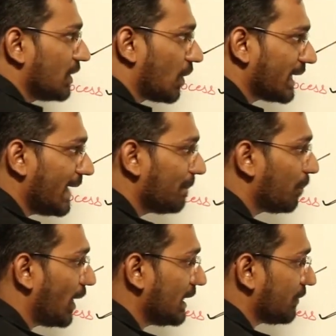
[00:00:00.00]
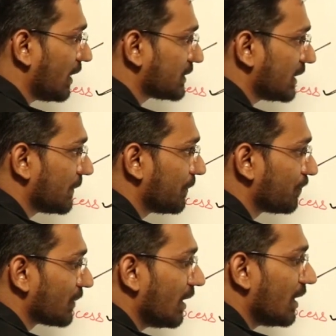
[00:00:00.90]
not a point function.
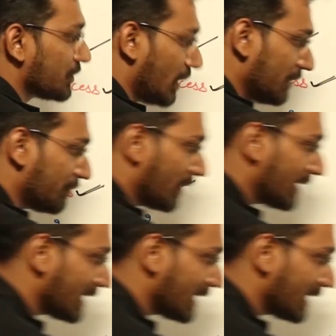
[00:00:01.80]
So if work